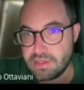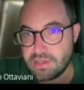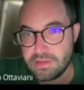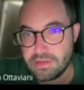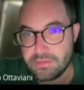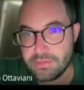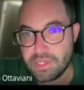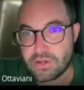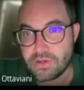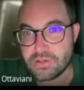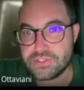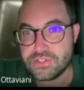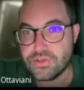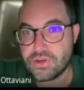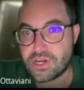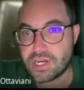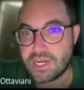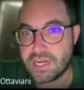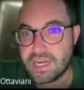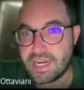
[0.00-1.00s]
Because you
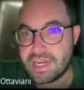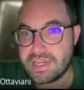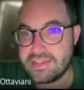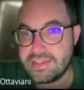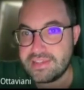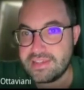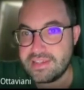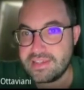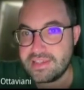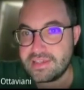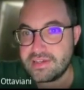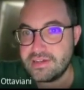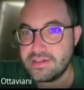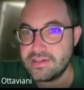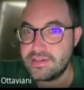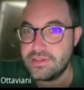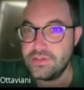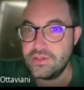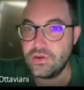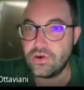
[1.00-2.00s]
are guiding
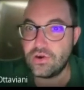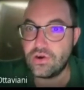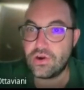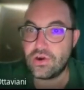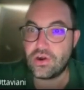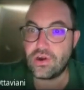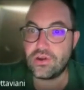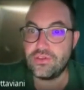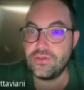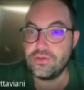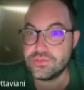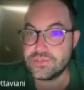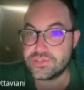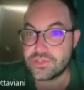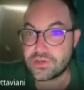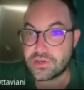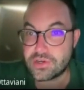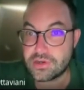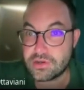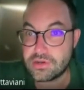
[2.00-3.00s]
your
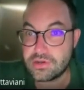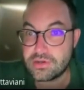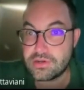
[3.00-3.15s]
user